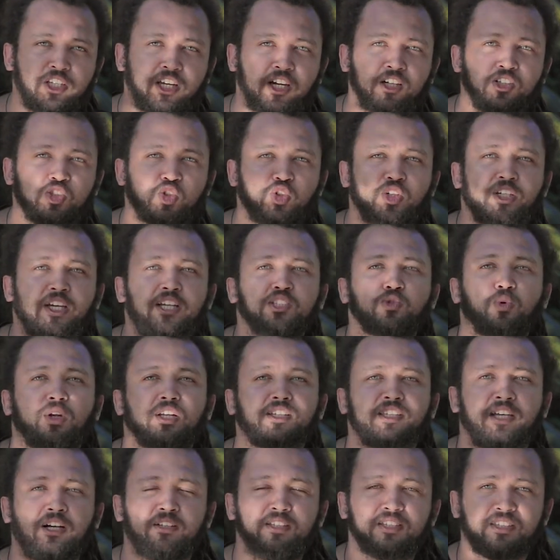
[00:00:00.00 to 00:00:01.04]
territory as well
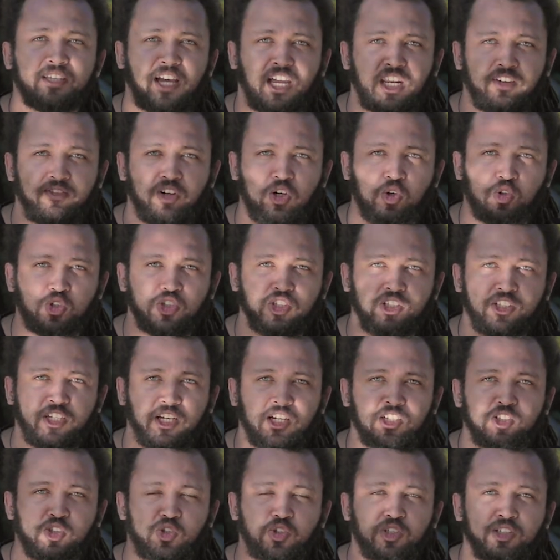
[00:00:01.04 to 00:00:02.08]
as outside of our ocean
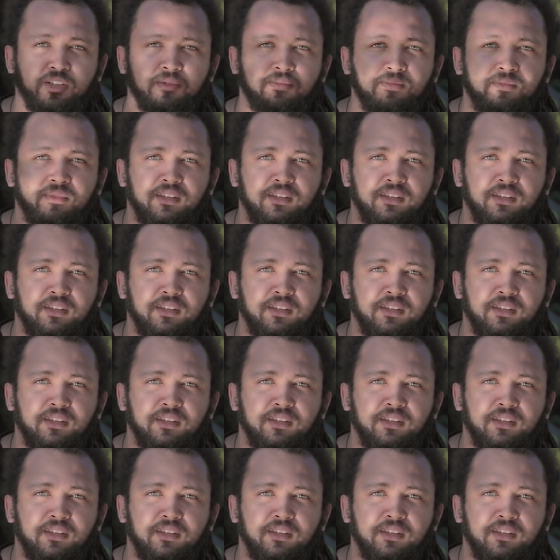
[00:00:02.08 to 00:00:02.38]
territory.